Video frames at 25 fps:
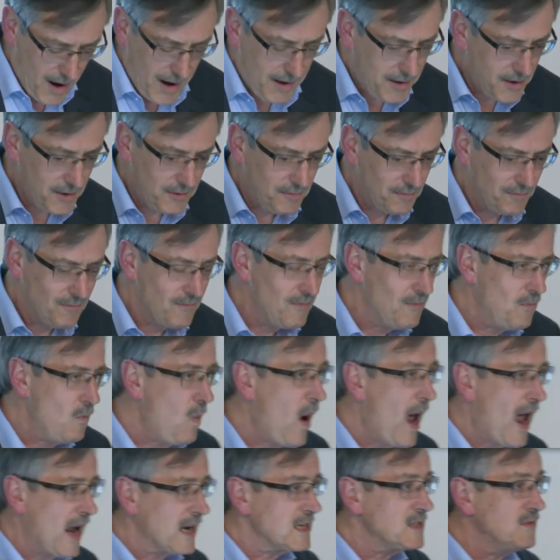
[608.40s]
could
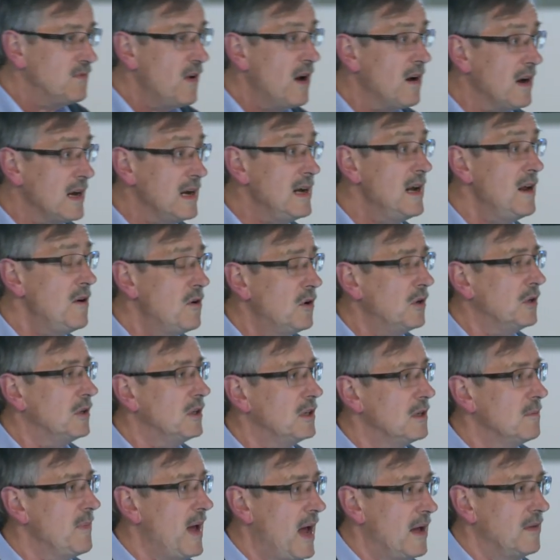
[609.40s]
wax very
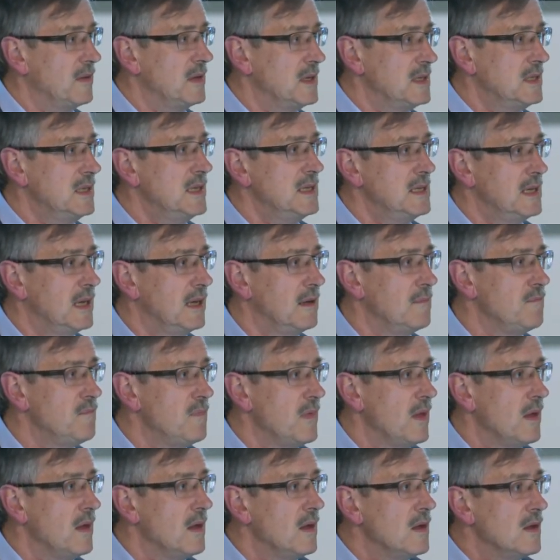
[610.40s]
lyrical about the city.
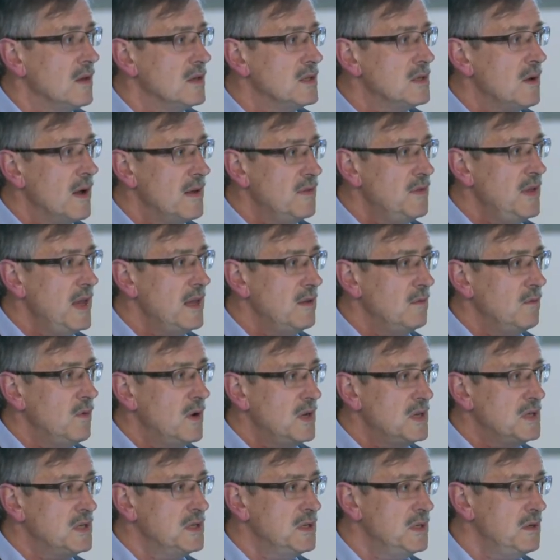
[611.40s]
So I think
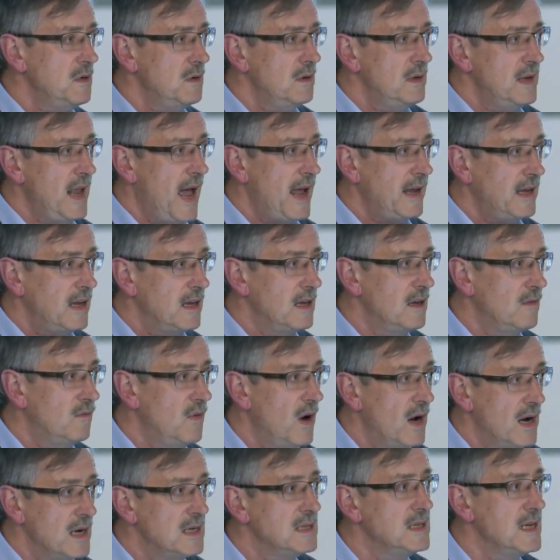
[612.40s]
we're still lacking a
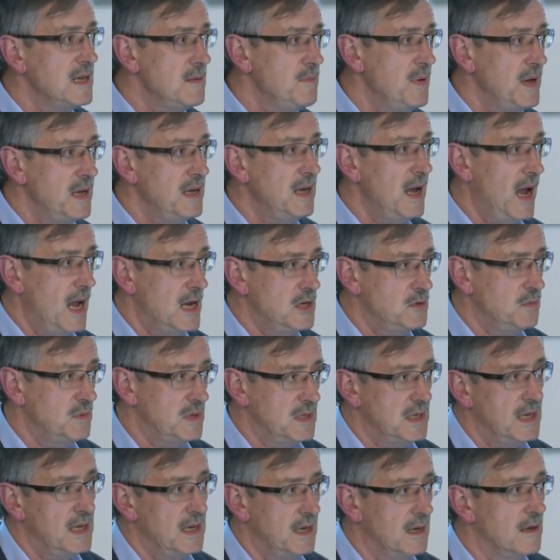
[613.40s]
very deep
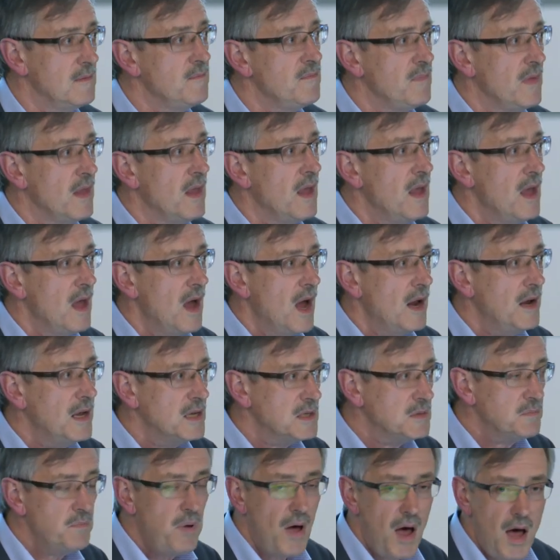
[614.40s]
engagement here. And
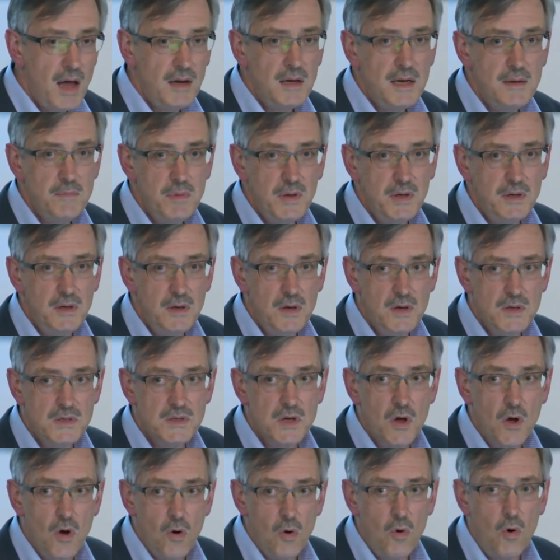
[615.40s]
it's partly
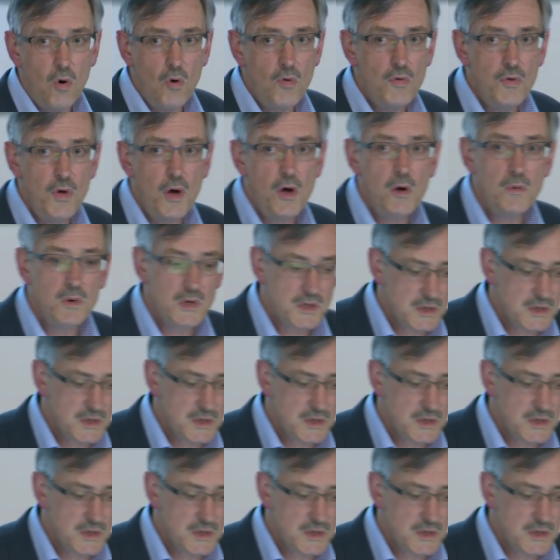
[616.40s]
because, although